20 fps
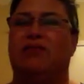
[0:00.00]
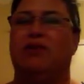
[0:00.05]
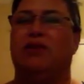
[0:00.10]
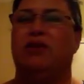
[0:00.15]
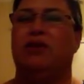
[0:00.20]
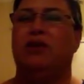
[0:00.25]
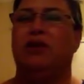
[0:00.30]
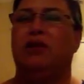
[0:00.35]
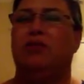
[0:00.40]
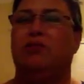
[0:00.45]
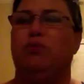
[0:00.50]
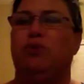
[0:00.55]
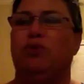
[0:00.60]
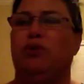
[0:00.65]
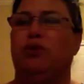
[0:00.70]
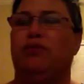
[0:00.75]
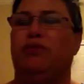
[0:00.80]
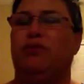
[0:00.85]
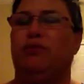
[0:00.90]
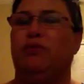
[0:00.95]
the unique
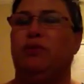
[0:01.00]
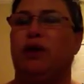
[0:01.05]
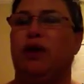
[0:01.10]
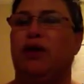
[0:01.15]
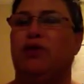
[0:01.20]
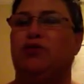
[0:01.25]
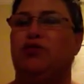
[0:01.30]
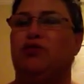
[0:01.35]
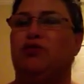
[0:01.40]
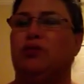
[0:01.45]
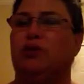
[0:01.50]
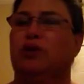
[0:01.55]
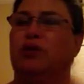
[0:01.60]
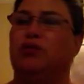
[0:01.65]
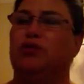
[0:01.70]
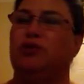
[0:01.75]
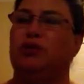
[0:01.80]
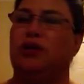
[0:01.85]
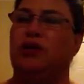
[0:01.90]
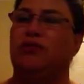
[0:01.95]
beauty from natural to
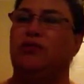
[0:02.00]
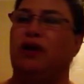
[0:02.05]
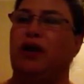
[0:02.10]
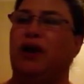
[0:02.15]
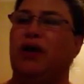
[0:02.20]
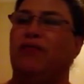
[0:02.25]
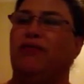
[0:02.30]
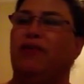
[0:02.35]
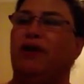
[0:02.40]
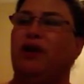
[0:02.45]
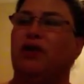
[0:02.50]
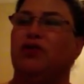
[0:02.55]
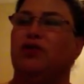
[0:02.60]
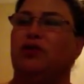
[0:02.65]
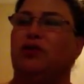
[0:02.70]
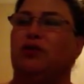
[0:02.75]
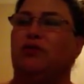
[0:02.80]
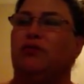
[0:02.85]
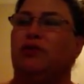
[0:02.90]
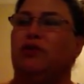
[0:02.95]
understanding the high
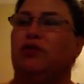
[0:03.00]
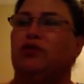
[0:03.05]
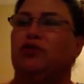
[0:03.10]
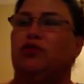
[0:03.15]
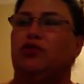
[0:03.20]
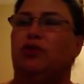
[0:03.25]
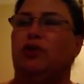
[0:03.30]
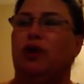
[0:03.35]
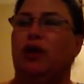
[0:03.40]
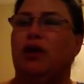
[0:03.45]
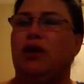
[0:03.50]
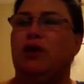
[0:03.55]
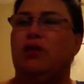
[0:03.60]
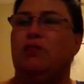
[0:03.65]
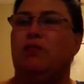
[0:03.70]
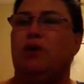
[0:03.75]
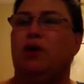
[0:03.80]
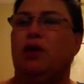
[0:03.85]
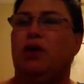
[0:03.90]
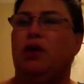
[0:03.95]
fashion of ultra
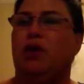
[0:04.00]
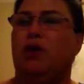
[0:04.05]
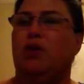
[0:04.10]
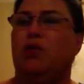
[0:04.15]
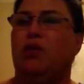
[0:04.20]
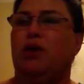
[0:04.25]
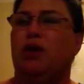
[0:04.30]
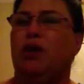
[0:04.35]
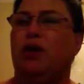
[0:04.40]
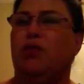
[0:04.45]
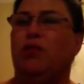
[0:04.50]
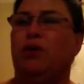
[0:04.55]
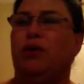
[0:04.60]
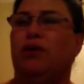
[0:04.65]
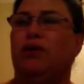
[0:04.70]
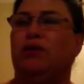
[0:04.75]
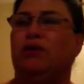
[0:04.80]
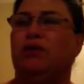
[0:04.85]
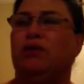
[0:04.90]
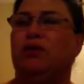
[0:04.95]
glam. We can't wait
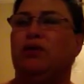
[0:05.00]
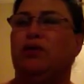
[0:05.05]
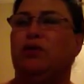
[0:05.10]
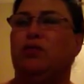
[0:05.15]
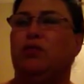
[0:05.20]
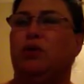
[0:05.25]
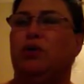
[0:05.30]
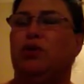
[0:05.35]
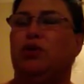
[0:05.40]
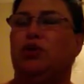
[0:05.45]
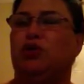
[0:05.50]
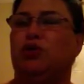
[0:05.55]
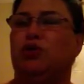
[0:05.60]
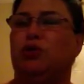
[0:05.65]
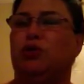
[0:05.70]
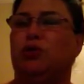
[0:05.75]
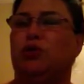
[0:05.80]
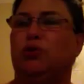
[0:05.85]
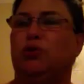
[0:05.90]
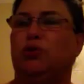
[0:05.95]
to see you what
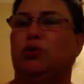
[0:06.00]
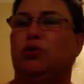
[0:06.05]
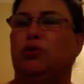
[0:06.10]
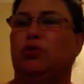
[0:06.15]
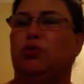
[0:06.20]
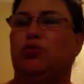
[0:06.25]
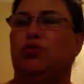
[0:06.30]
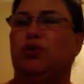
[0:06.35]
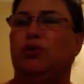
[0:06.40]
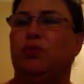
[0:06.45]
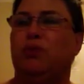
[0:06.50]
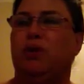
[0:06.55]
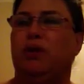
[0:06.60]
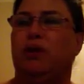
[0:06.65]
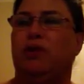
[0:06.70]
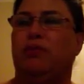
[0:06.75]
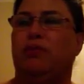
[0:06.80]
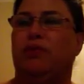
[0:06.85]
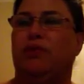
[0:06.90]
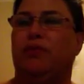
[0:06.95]
you dream
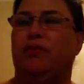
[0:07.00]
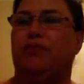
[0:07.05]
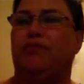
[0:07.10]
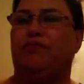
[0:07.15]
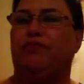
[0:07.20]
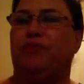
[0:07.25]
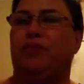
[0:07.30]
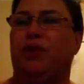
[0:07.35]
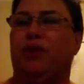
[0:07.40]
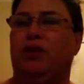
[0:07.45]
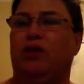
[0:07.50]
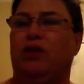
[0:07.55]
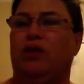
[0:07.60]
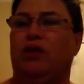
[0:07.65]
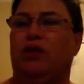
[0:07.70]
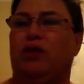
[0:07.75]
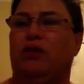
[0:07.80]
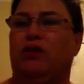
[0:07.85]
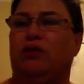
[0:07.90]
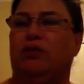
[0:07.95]
up.
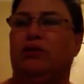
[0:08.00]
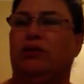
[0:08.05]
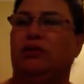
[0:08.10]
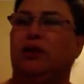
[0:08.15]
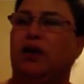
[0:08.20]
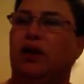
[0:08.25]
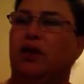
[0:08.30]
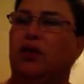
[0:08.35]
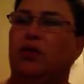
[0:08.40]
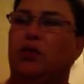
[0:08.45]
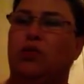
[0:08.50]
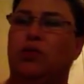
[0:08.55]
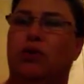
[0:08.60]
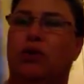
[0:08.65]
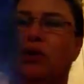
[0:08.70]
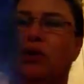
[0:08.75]
So,